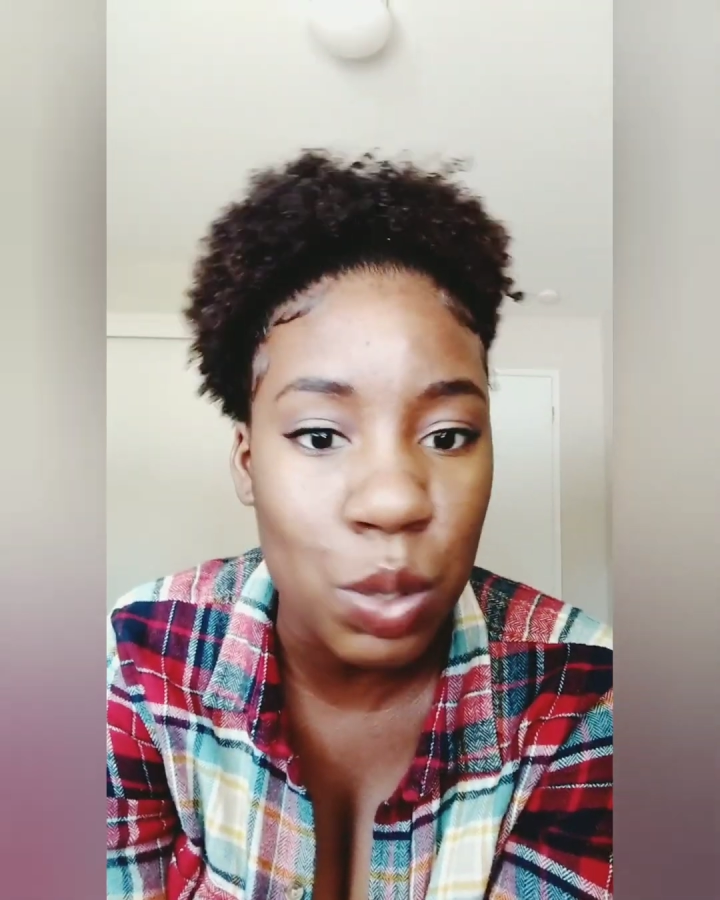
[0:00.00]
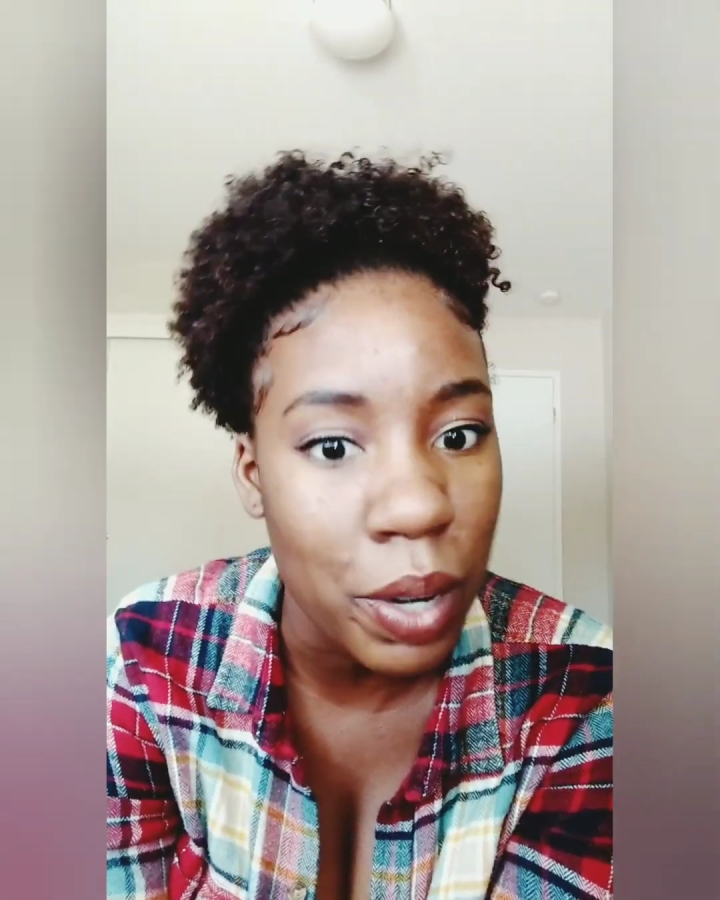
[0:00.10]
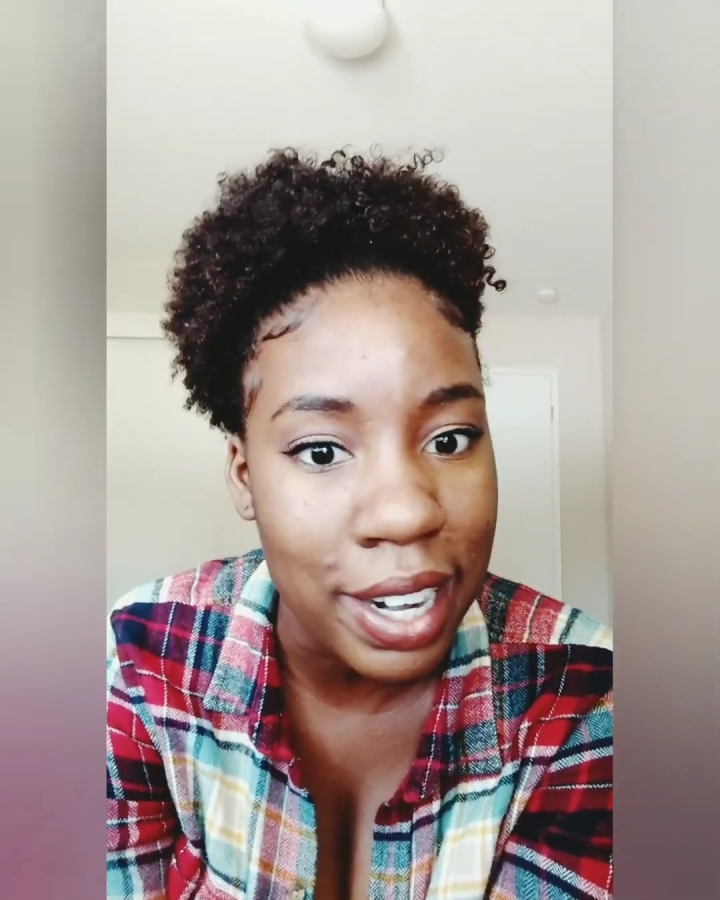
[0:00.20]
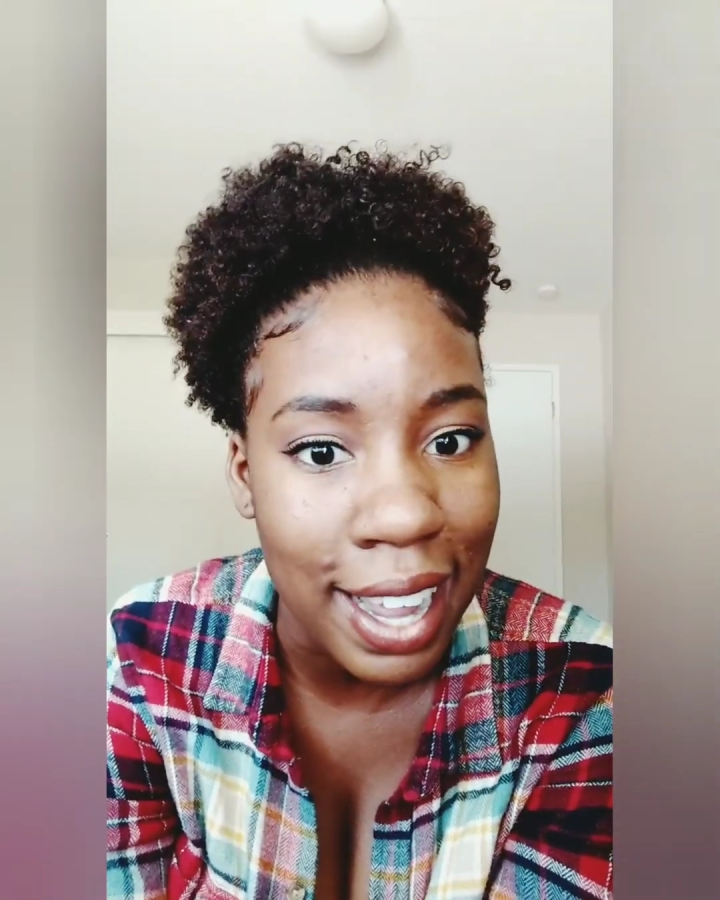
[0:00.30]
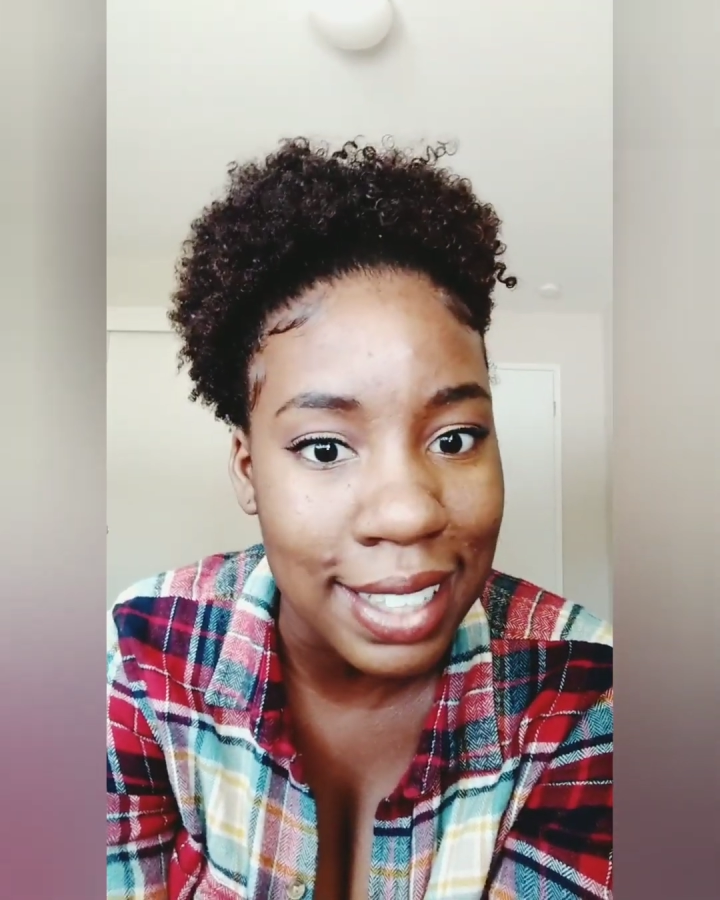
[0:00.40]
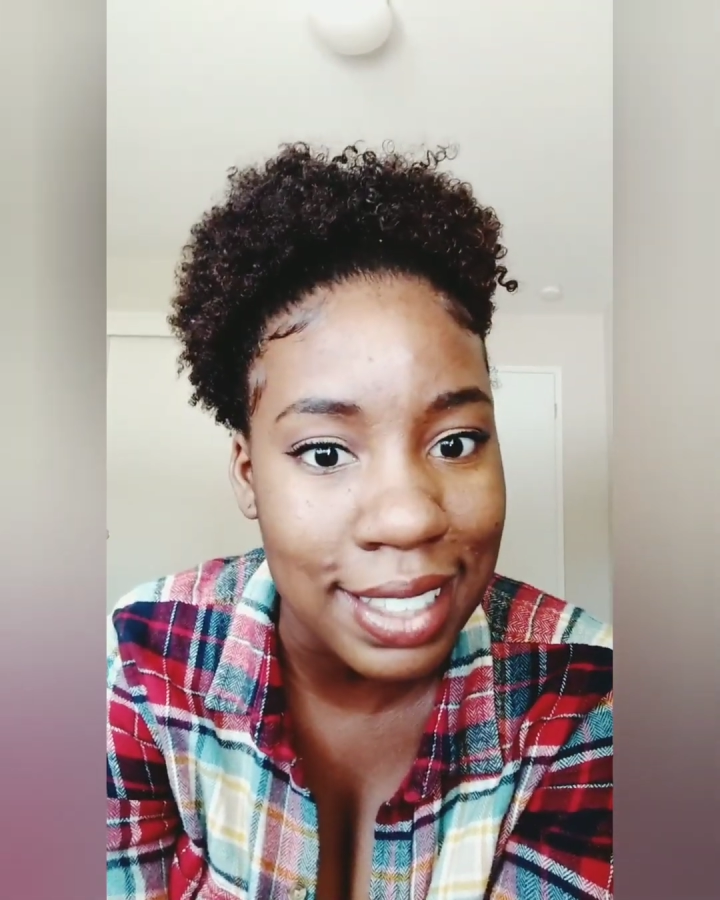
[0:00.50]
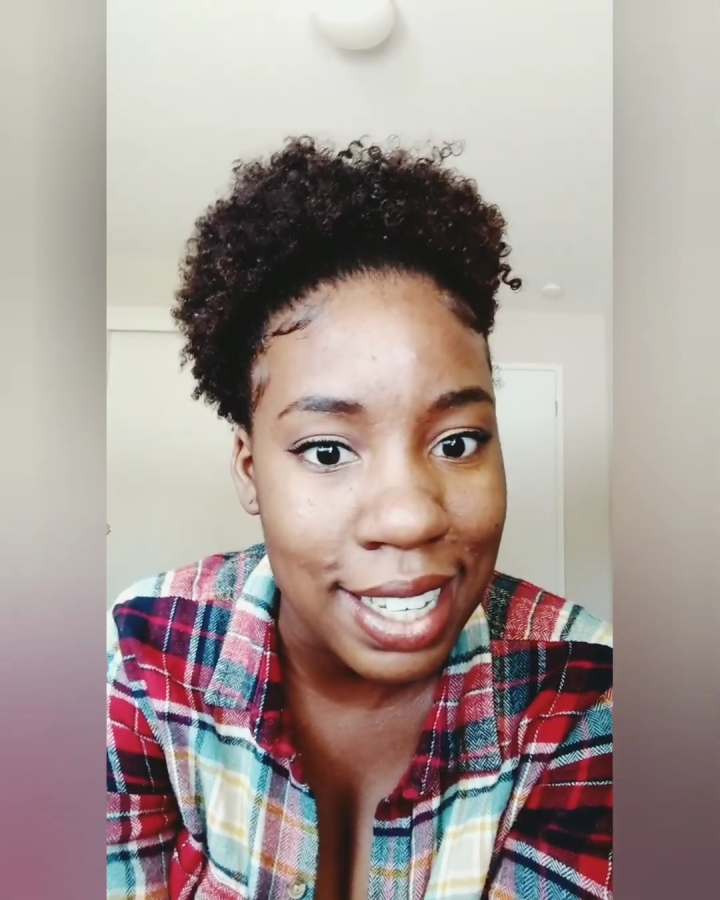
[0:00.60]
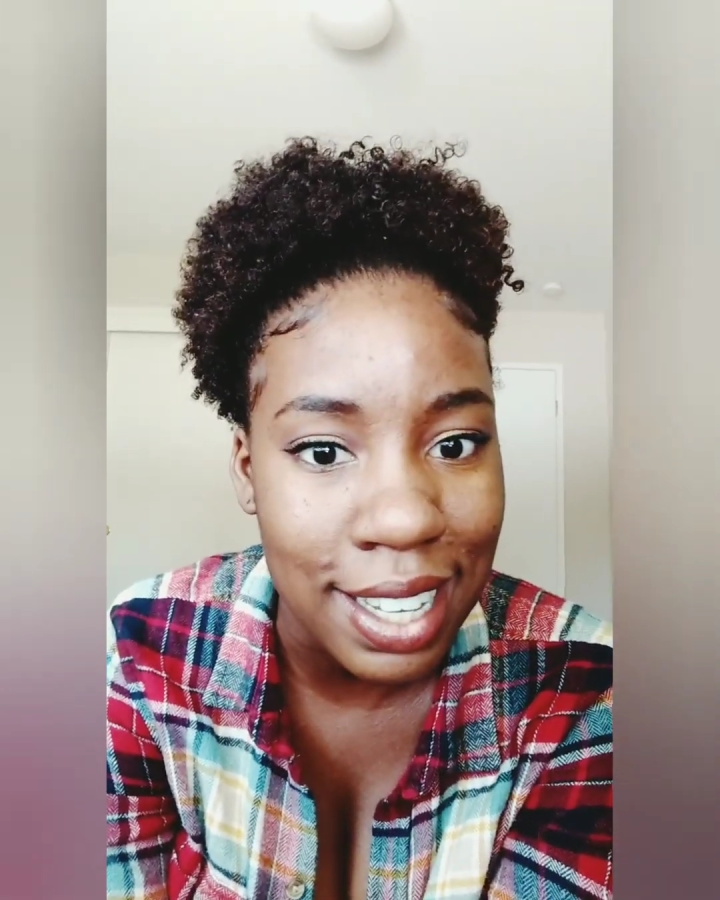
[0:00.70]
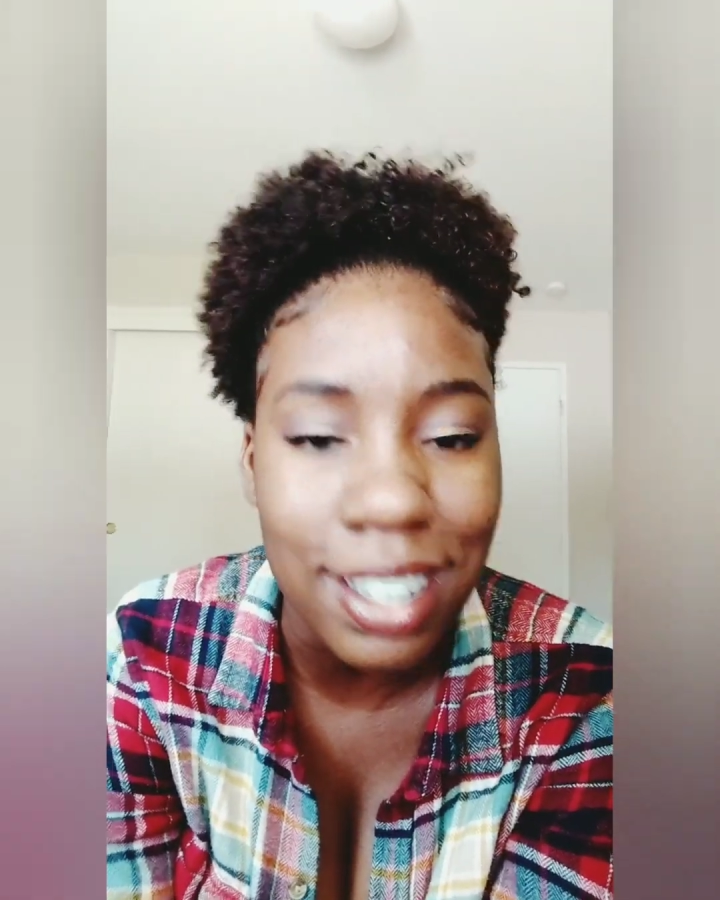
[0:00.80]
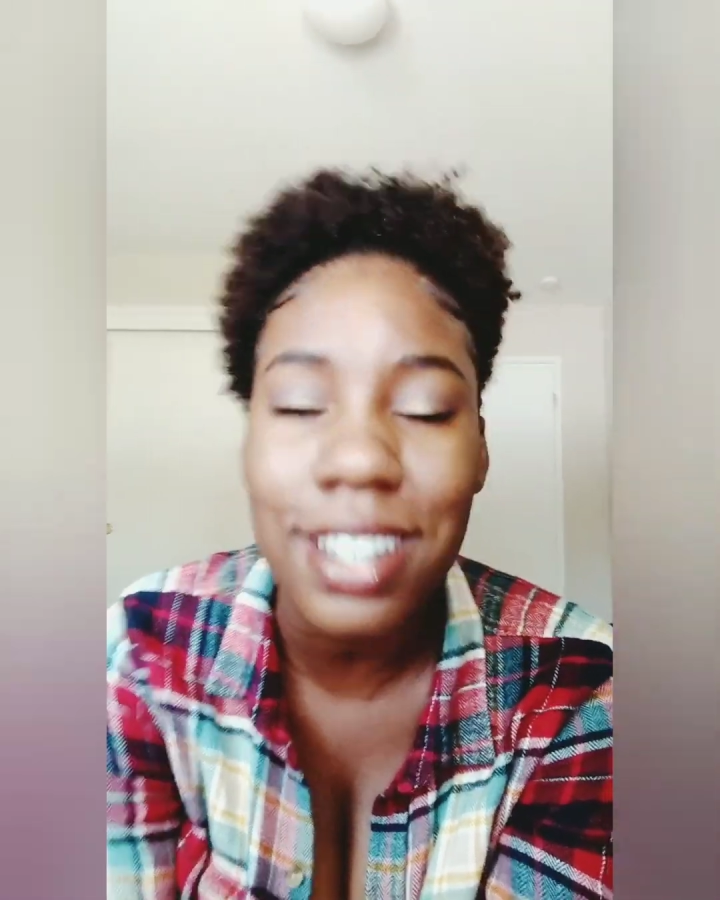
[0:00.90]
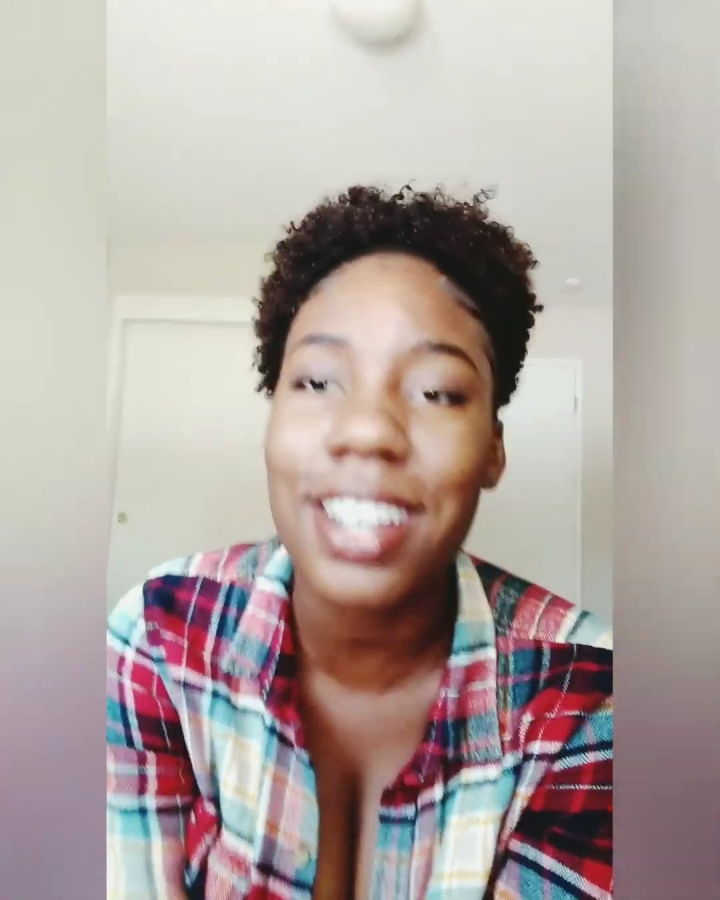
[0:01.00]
2019.